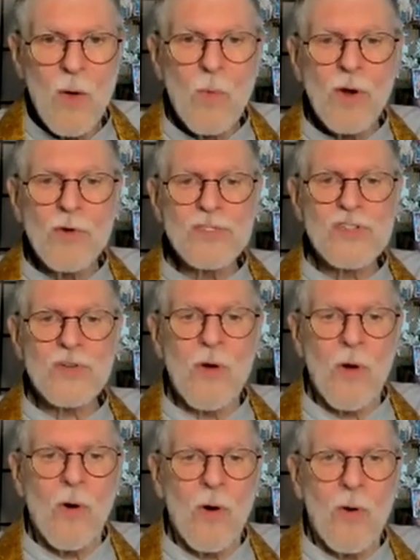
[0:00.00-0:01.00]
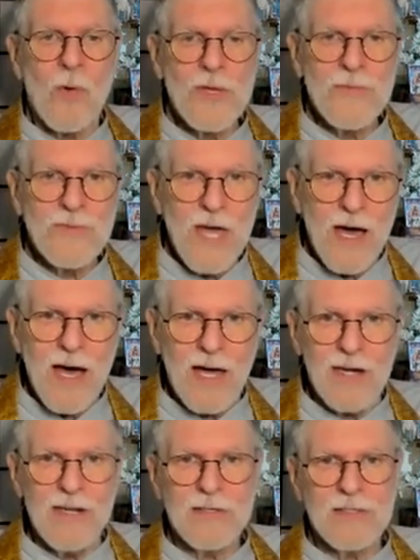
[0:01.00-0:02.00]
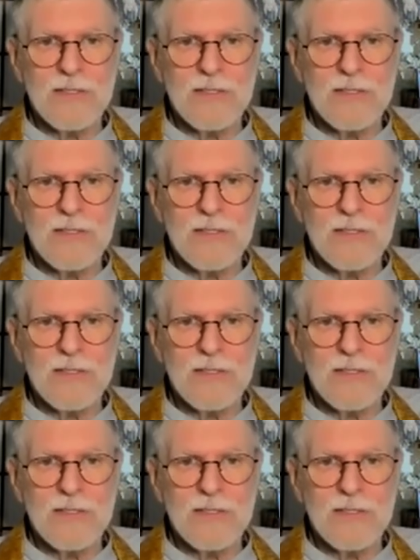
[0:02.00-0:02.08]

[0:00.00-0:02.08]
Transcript: Words are all we've got.